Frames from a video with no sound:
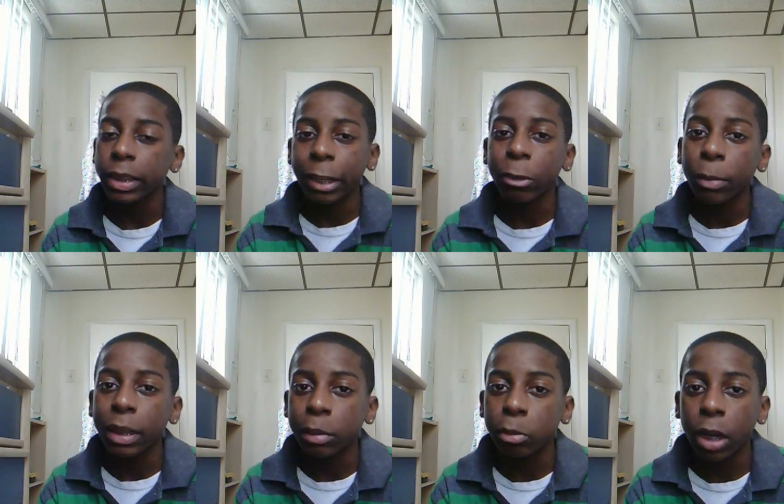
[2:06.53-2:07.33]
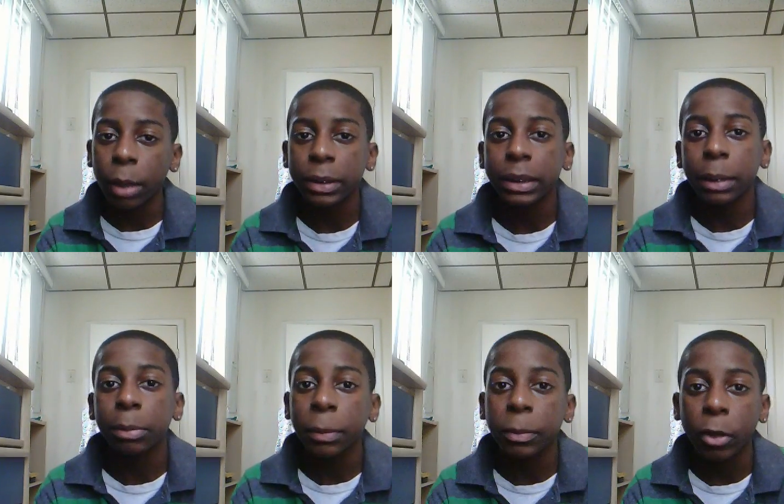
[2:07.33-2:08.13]
thank you my subscribers
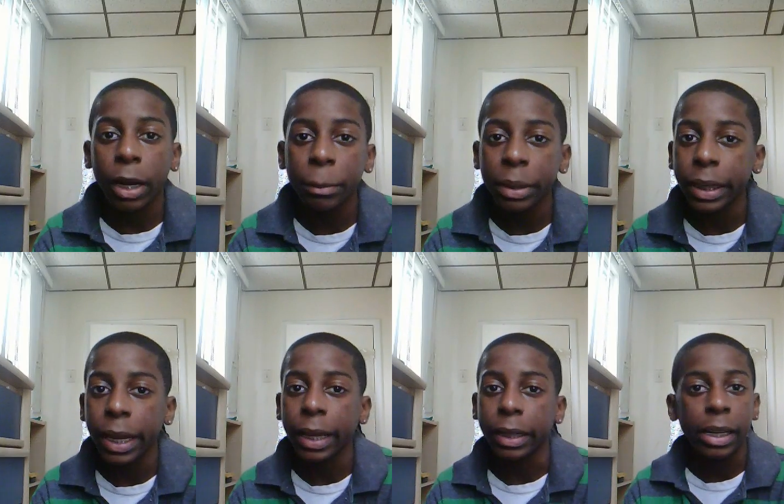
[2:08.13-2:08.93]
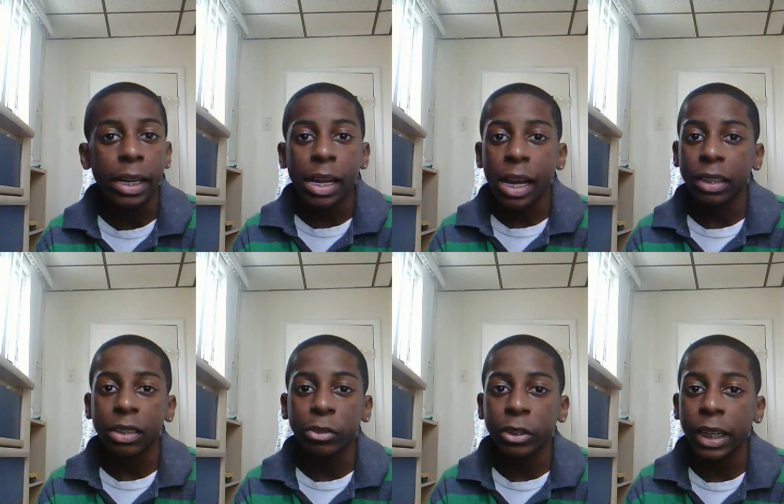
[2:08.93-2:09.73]
keep subscribing and I
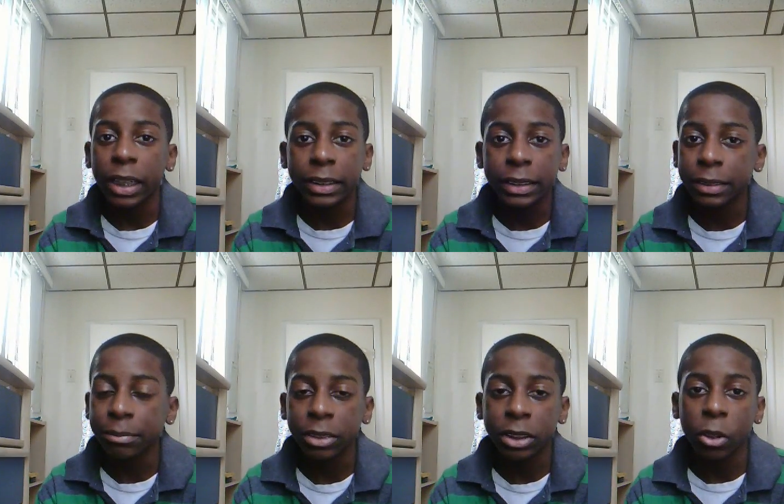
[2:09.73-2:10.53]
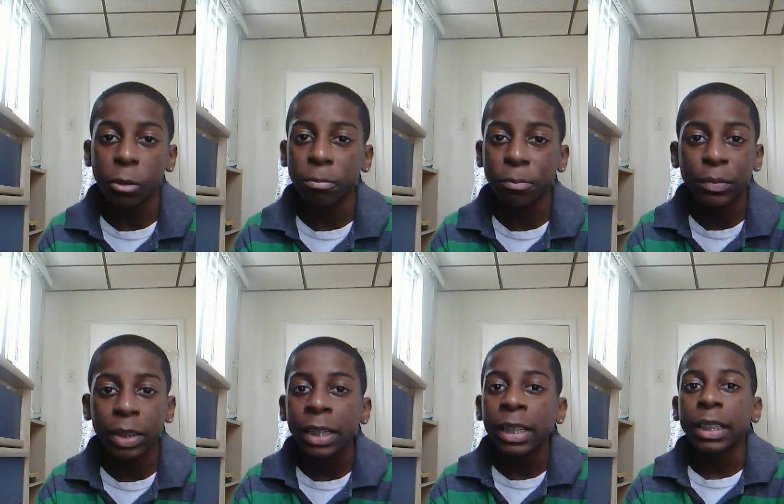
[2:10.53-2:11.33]
love you guys so
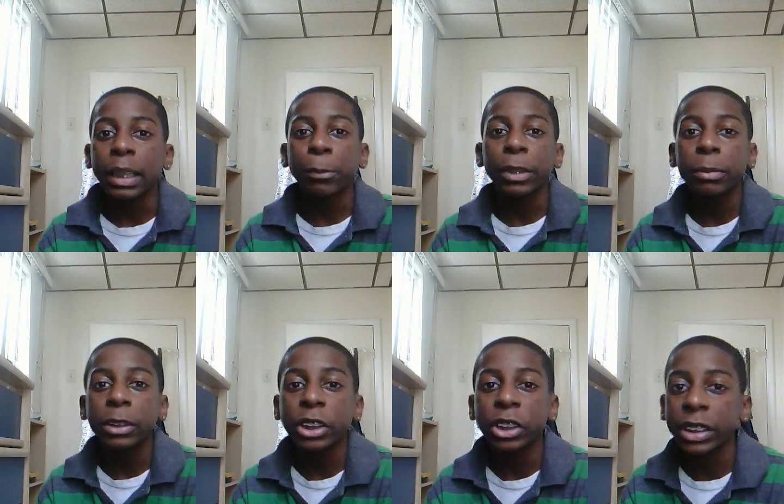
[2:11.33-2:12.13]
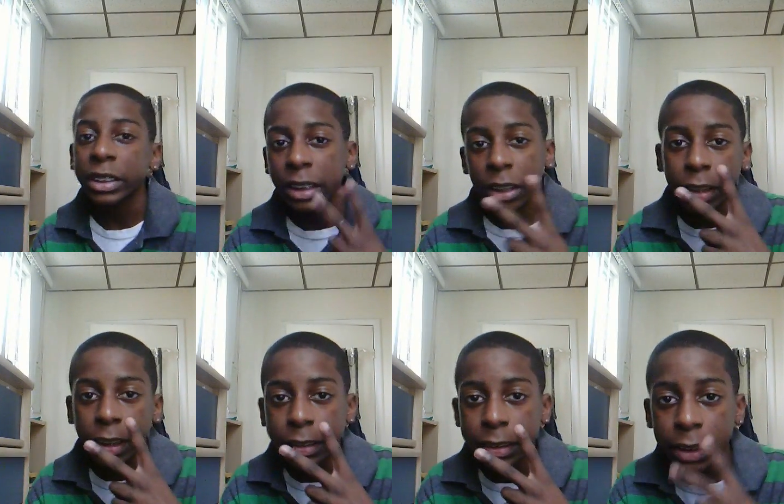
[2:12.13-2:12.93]
that's pretty much it Jason out
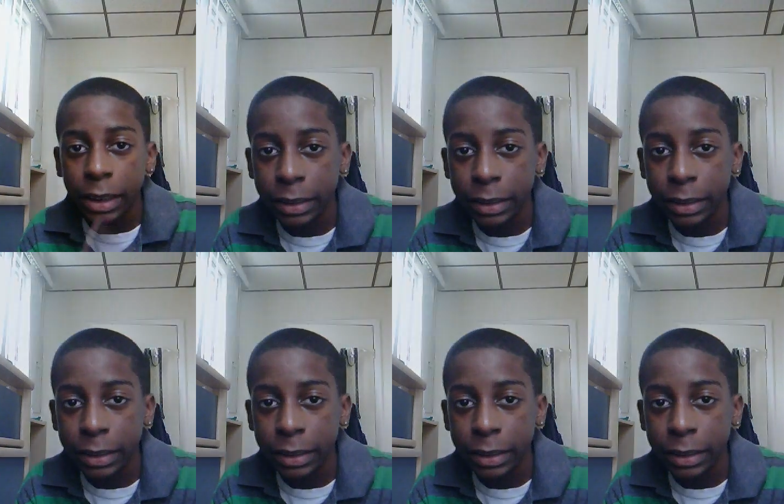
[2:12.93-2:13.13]
guys see you